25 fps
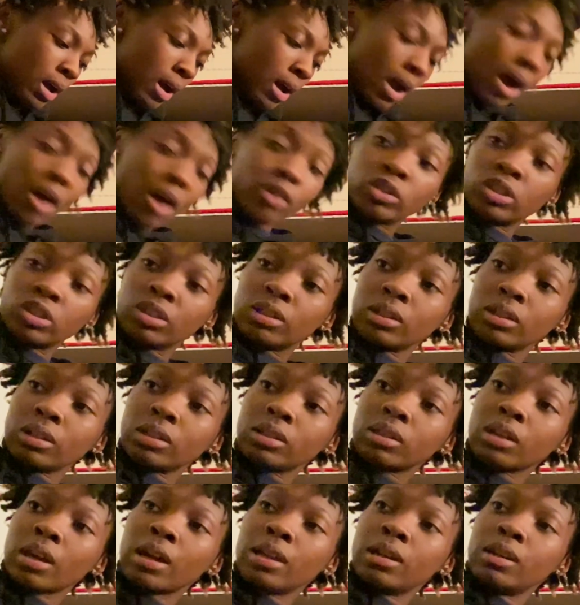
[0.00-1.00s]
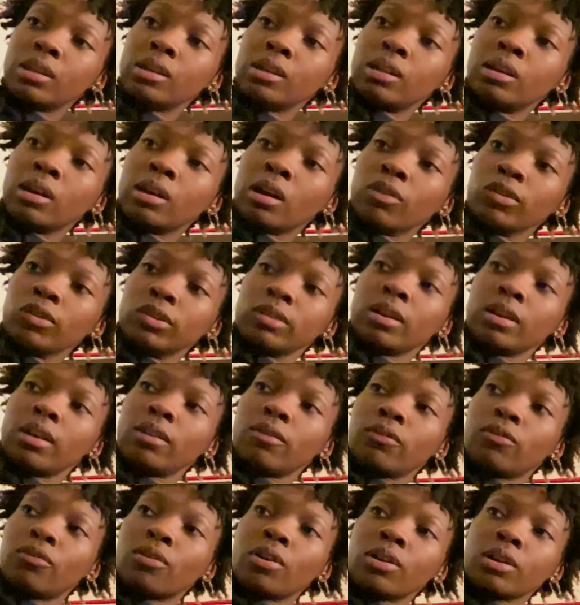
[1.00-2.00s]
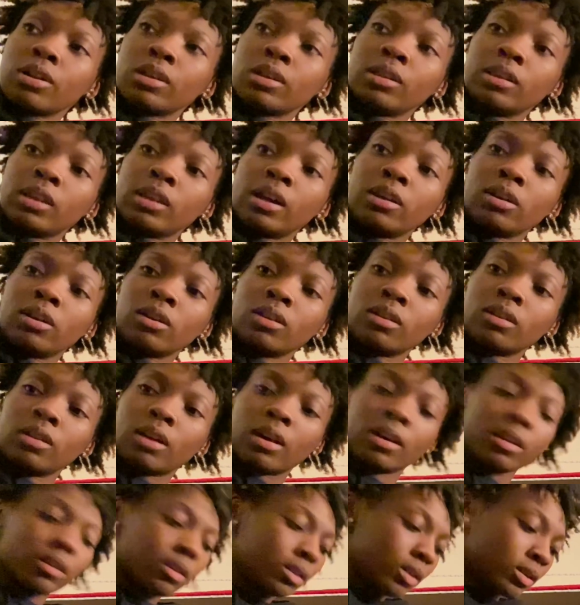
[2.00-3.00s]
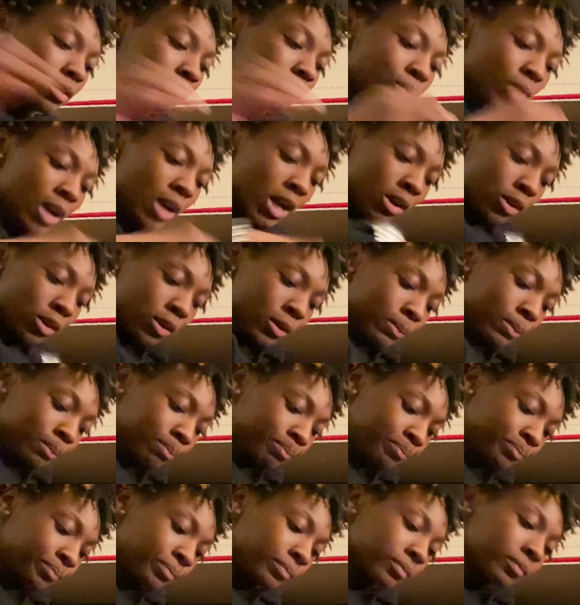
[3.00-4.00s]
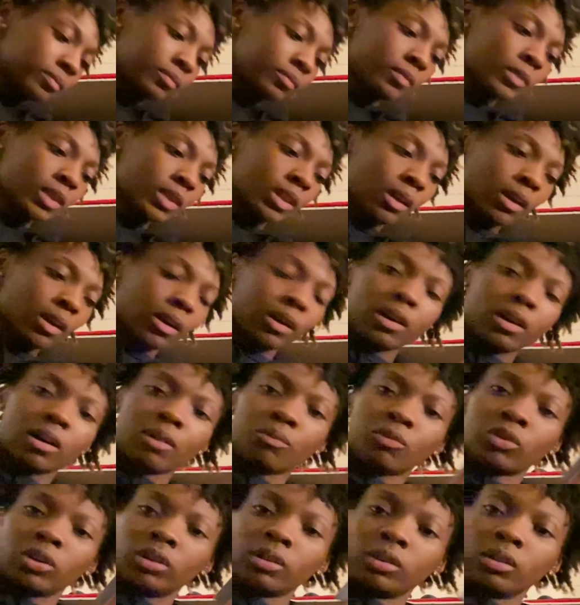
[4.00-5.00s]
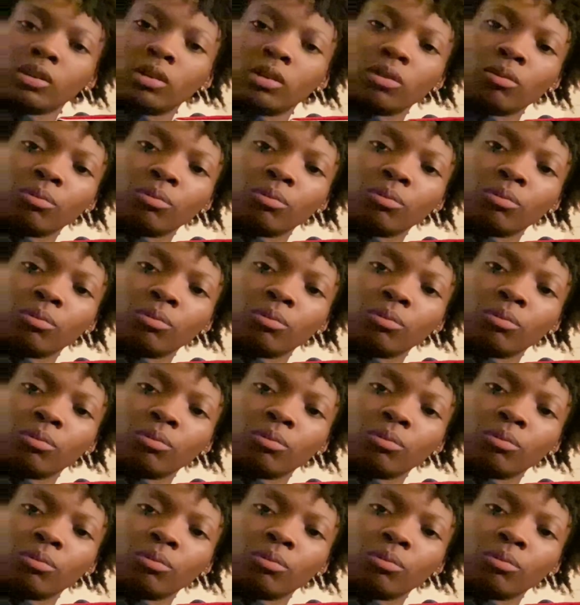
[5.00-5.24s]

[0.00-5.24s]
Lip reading: I was just excited, and I was like, fuck it, like, it doesn't matter. It come with a little